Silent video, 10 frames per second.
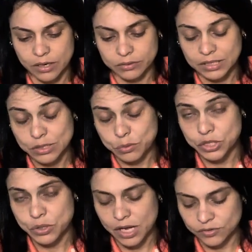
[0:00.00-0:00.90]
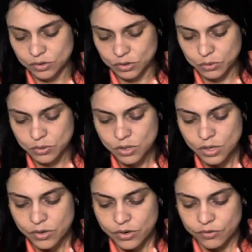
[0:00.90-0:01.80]
that's what you have to do
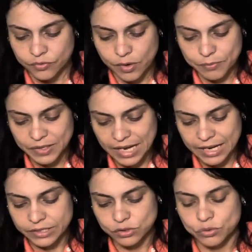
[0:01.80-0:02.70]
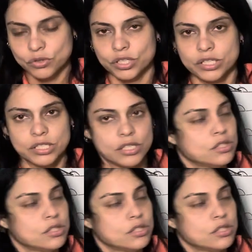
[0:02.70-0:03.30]
from 9 to 13.